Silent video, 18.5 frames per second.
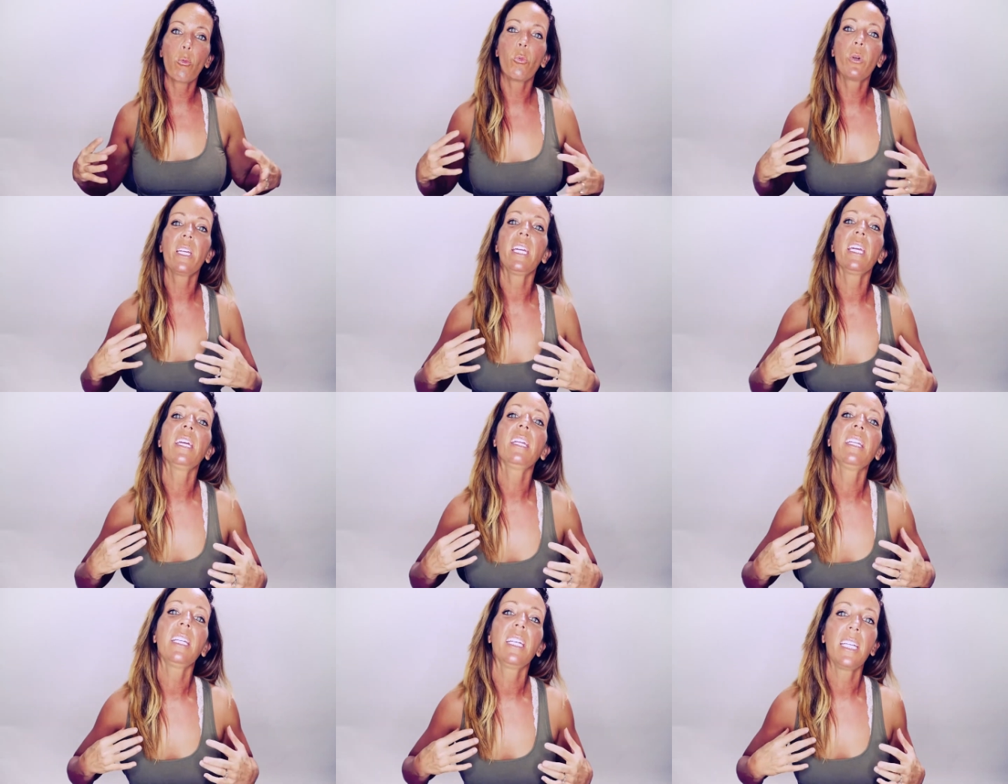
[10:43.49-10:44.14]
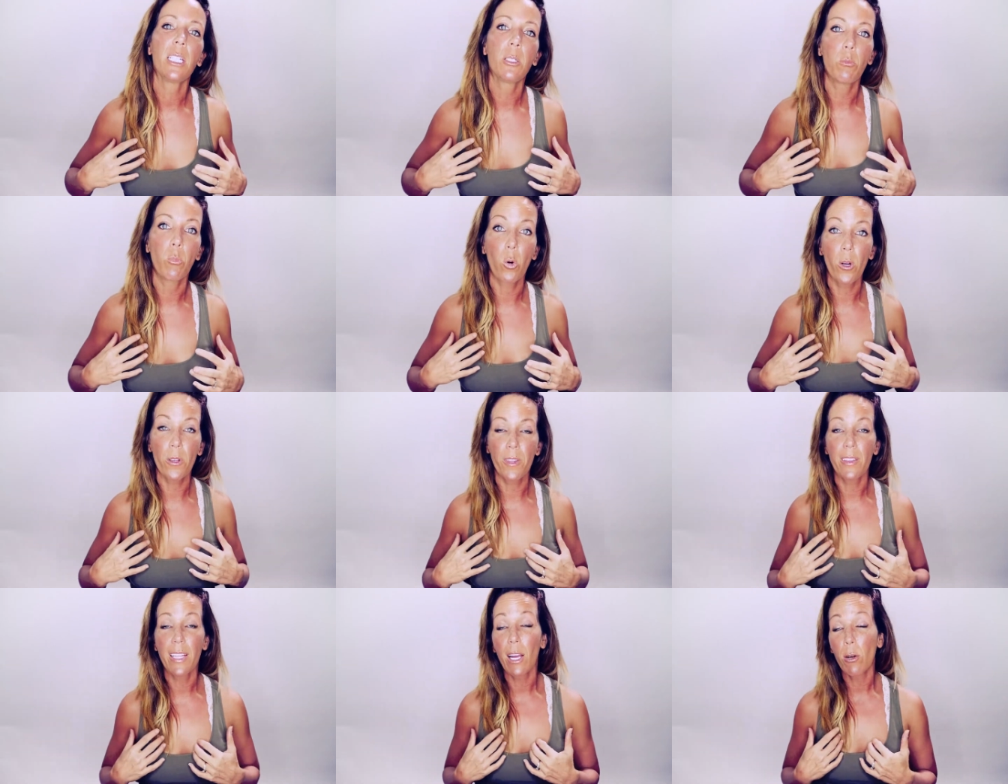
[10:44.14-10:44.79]
We need
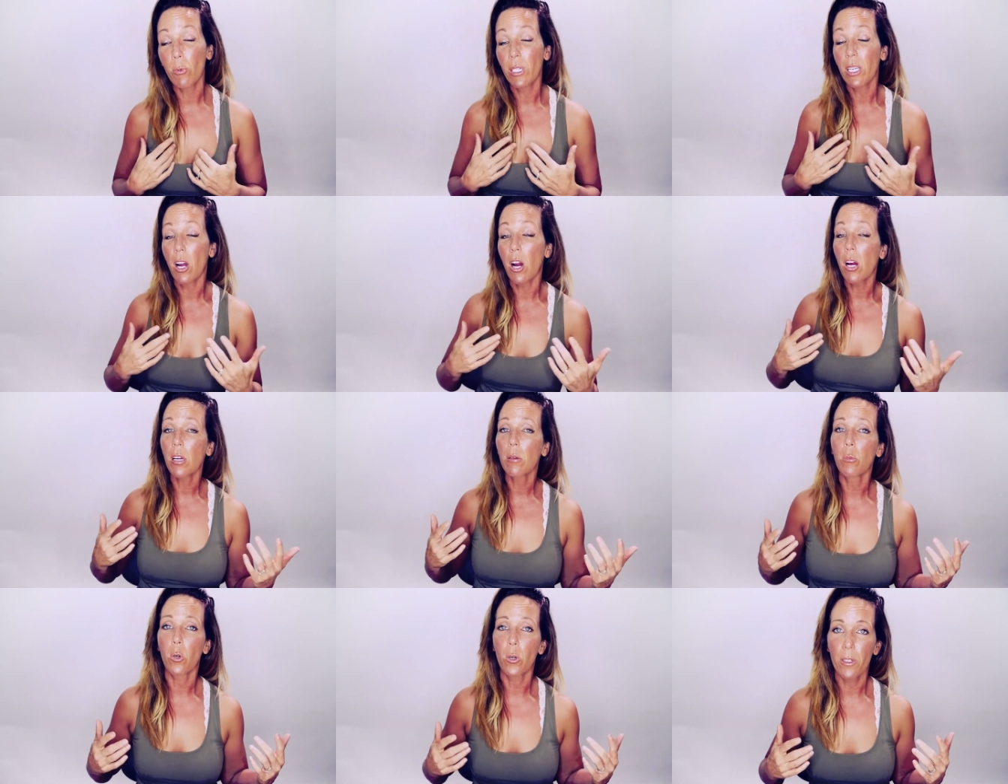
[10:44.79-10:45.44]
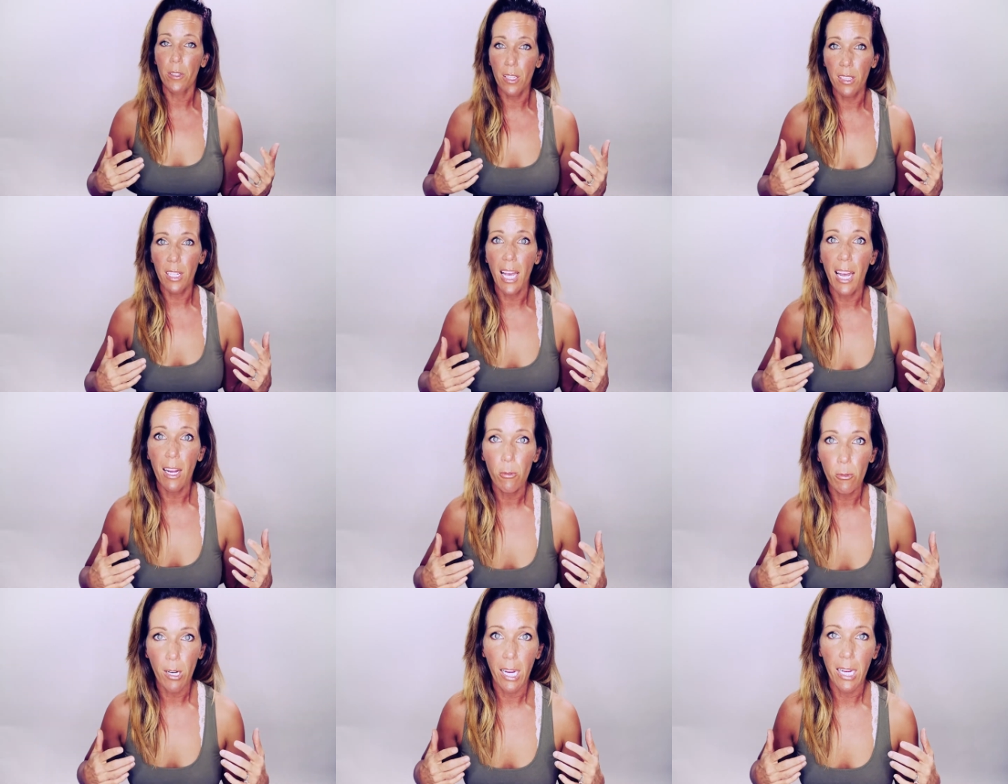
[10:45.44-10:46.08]
more than that. We are more than
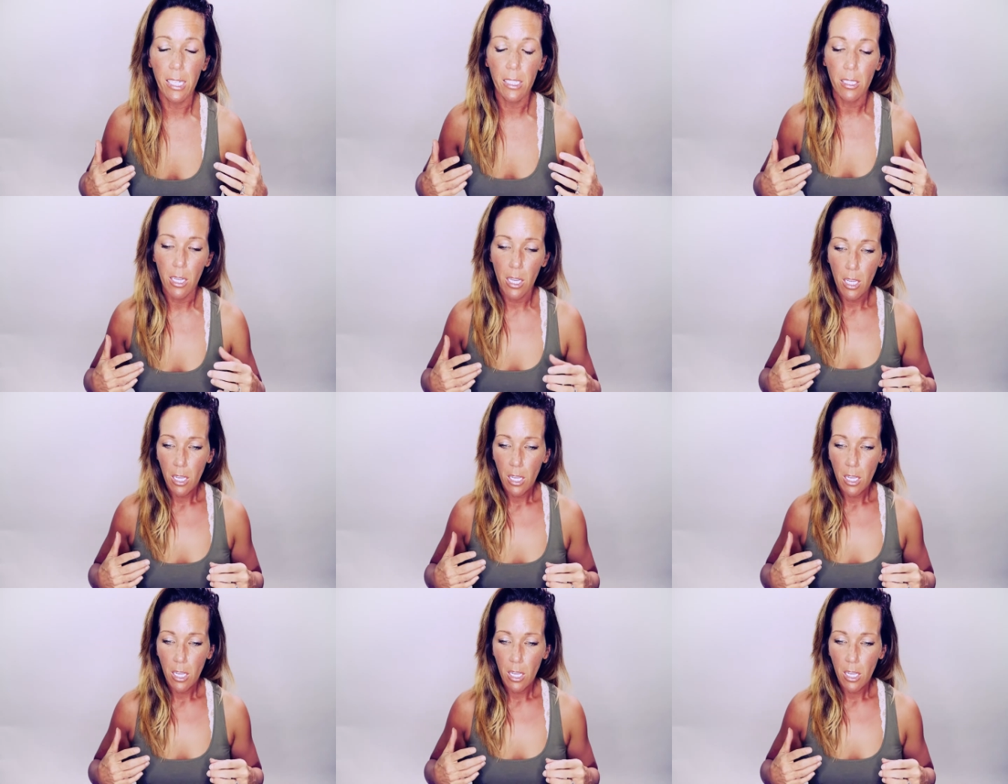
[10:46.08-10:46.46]
that, right?